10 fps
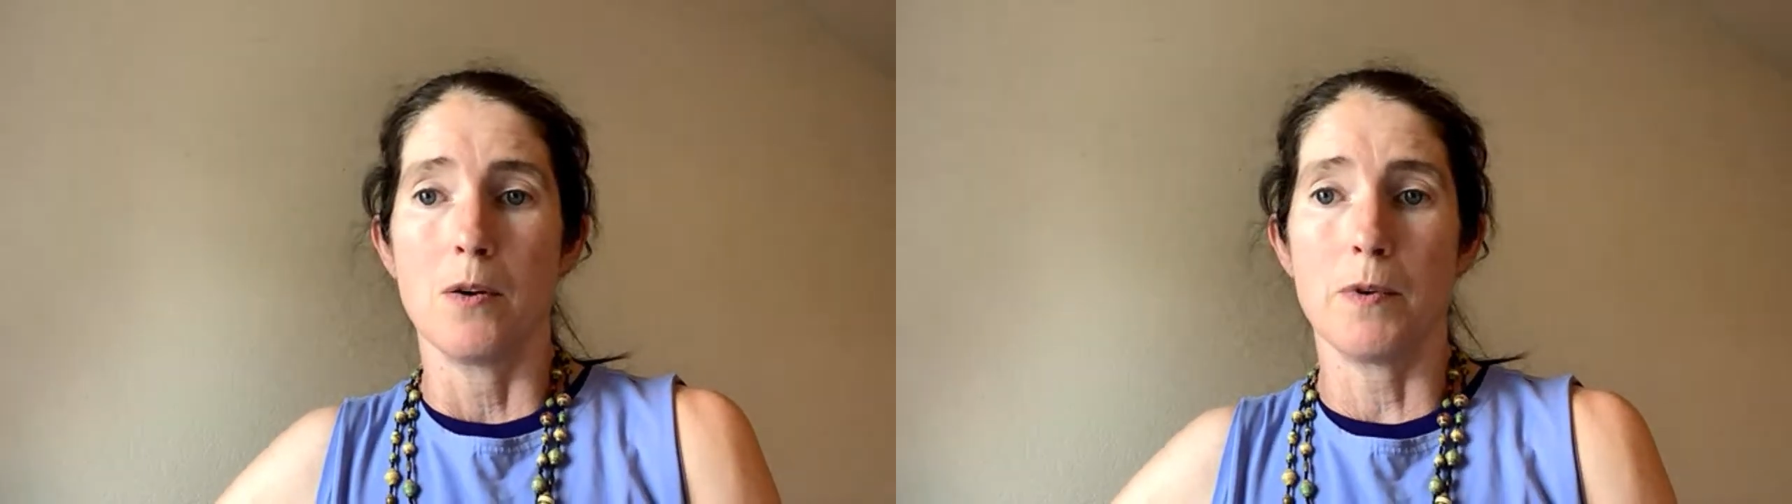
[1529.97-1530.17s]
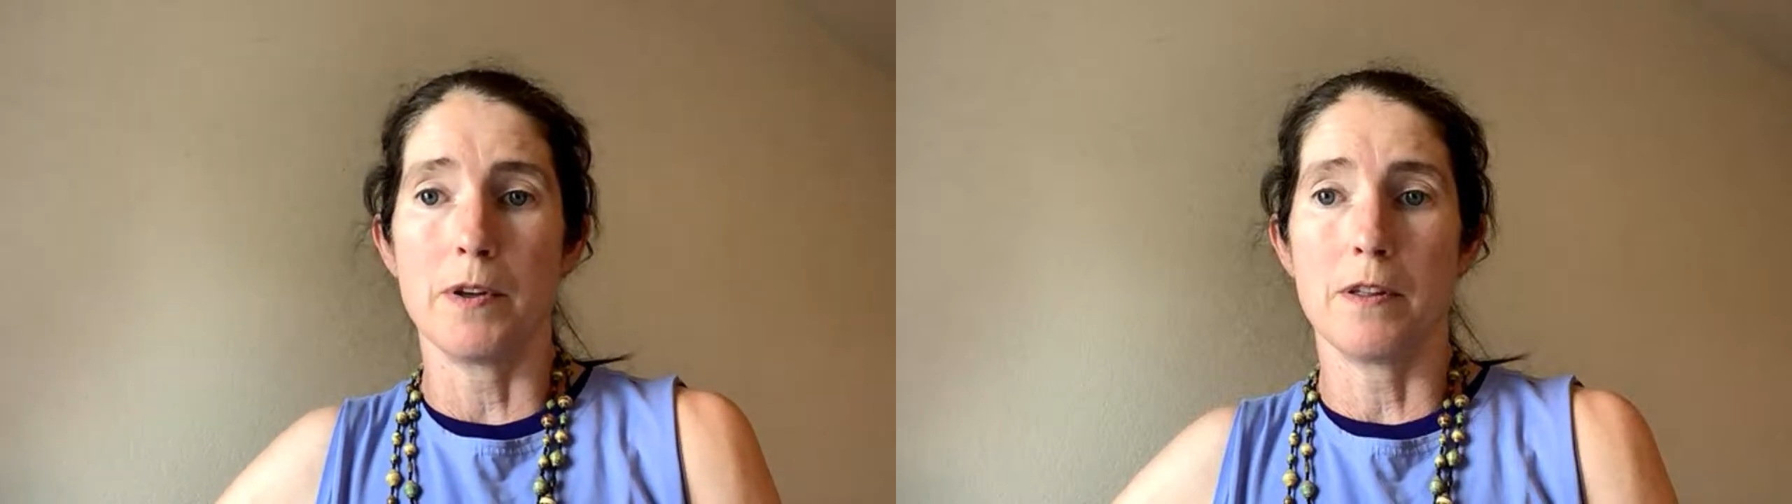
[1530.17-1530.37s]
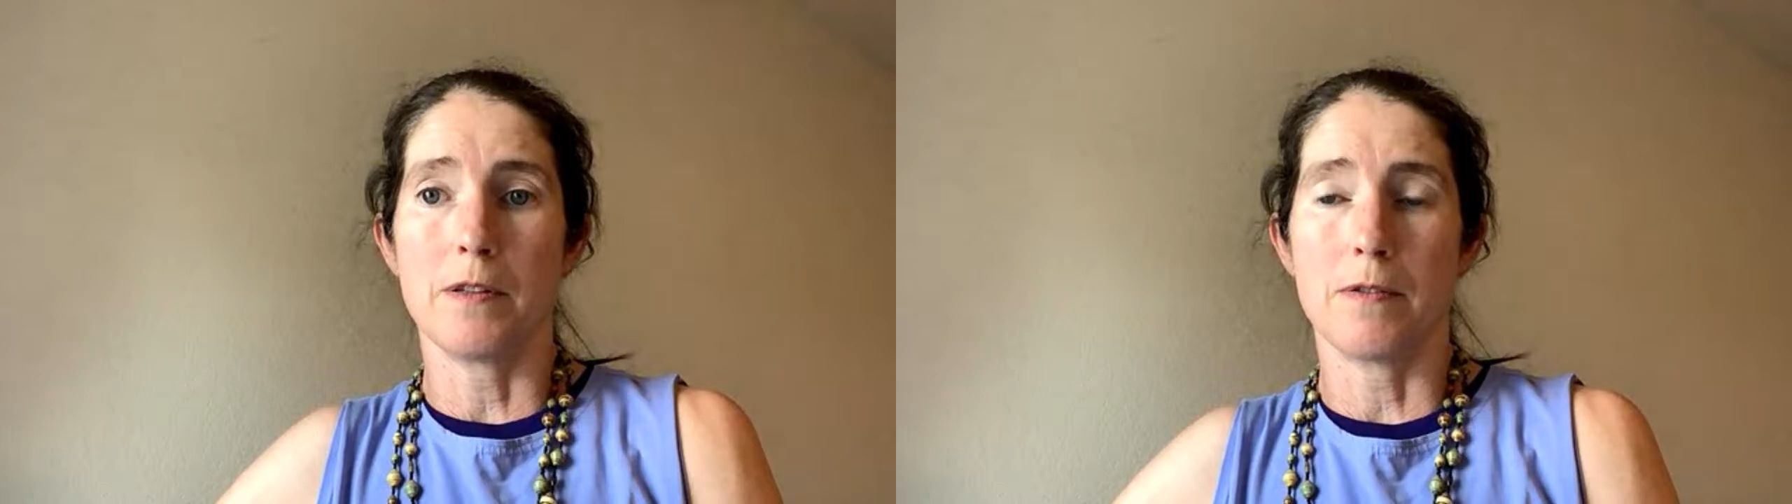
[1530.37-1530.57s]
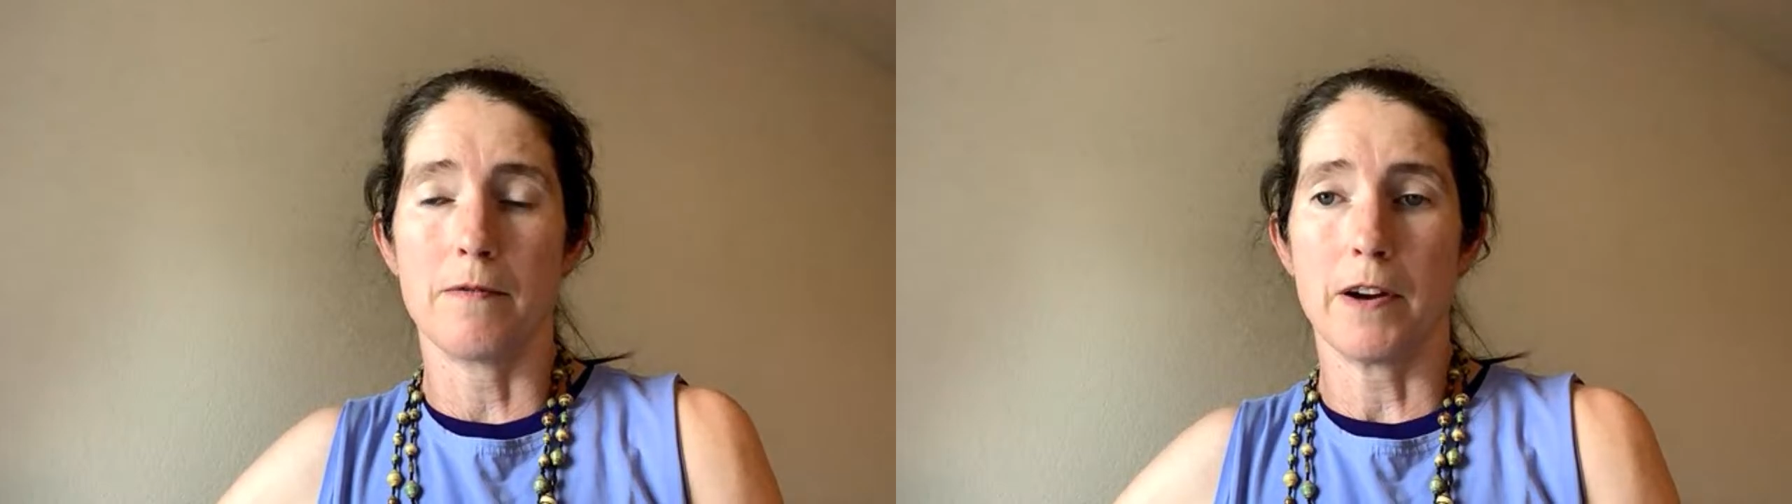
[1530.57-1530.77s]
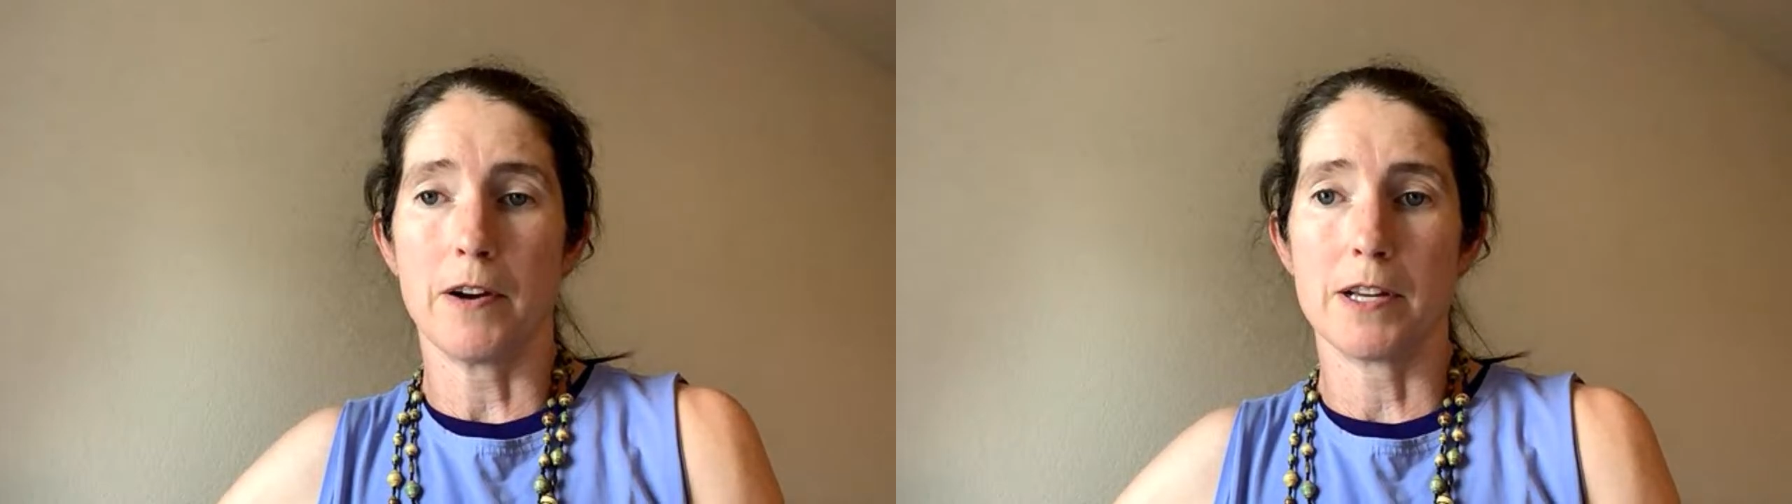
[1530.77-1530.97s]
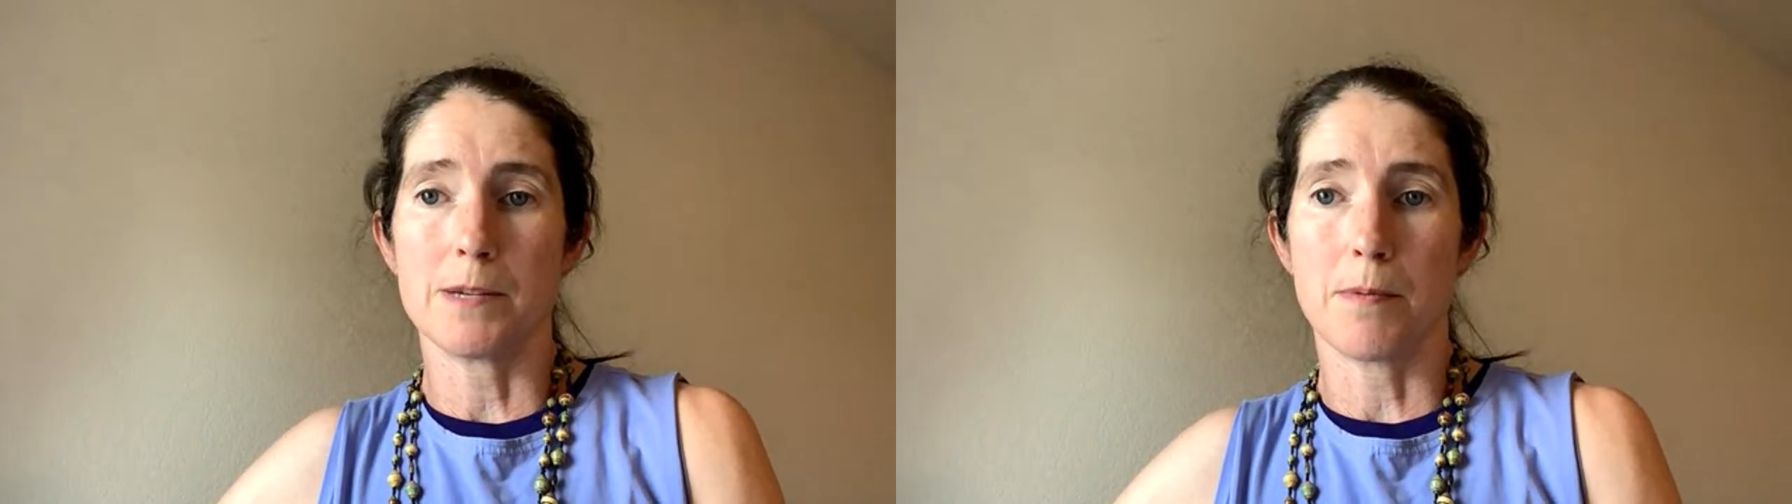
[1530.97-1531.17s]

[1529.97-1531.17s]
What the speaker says: with various